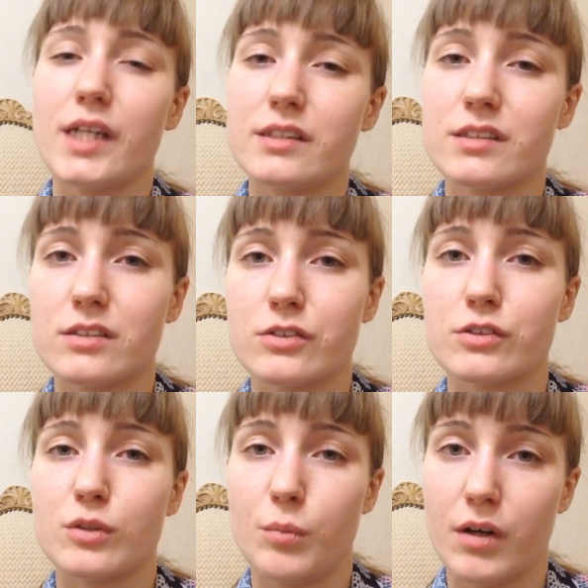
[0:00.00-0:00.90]
wait until
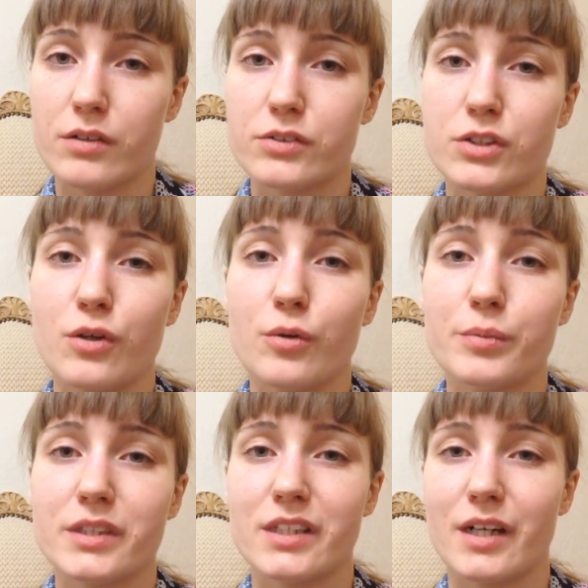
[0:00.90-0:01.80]
tomorrow to
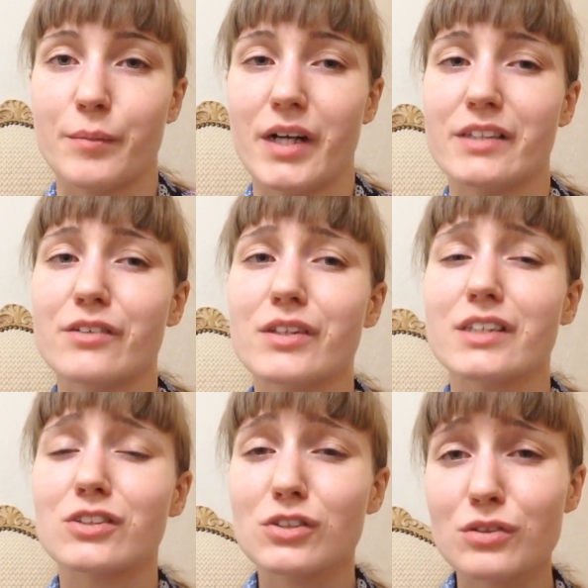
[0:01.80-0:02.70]
open it up. I know
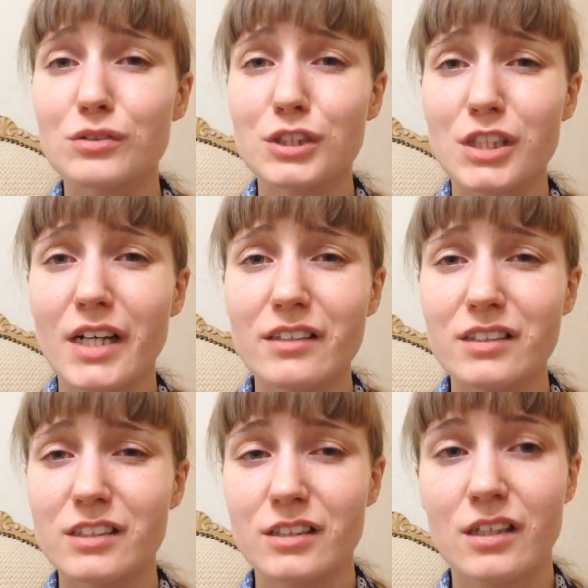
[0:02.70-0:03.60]
that's so
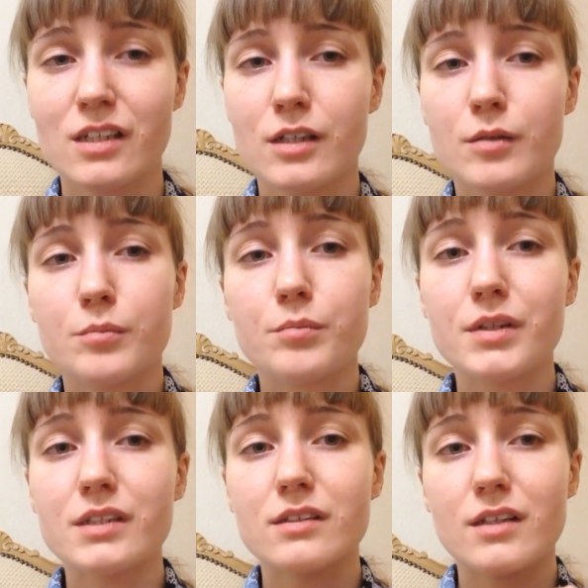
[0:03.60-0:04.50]
childish,
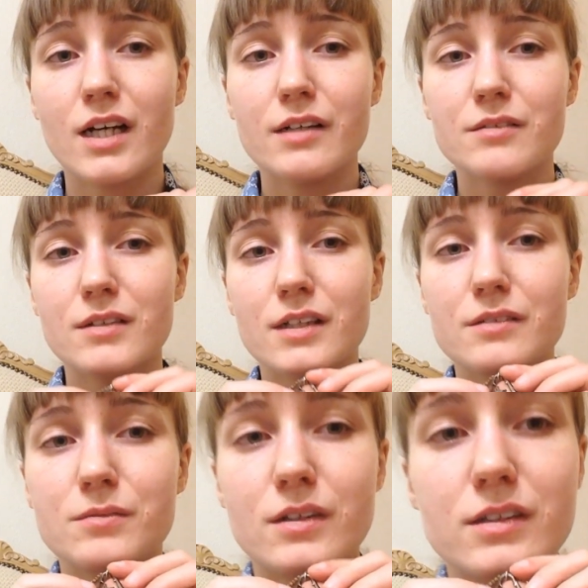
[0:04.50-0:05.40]
but
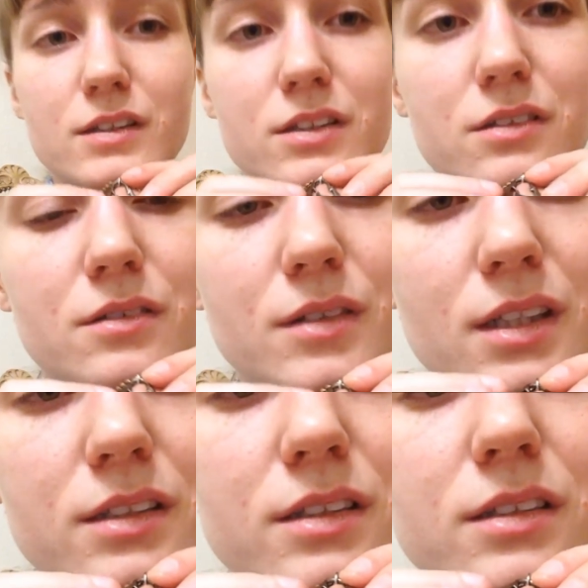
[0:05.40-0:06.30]
I wanted to
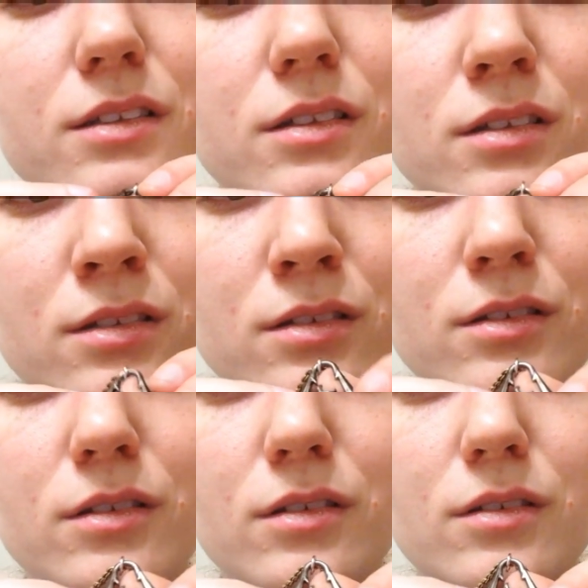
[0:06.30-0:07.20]
because
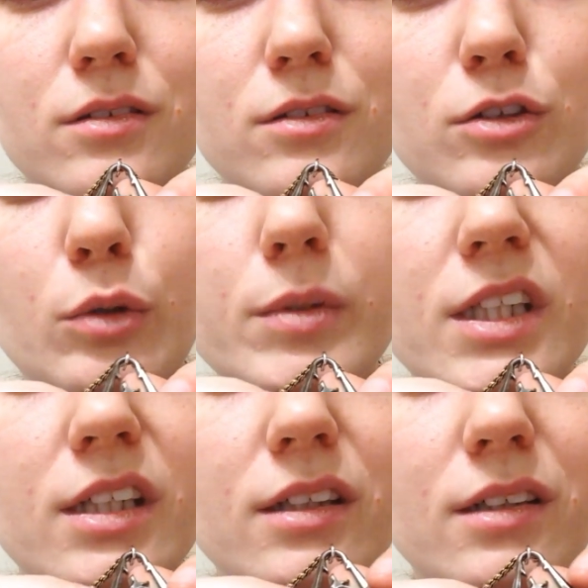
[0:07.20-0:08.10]
Doma
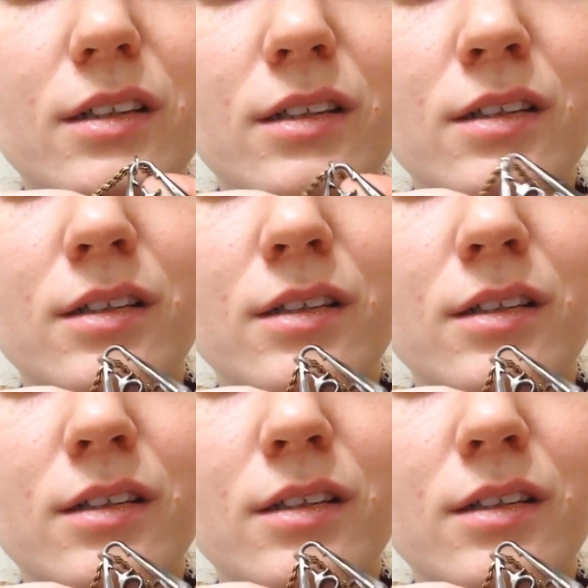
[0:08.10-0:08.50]
King.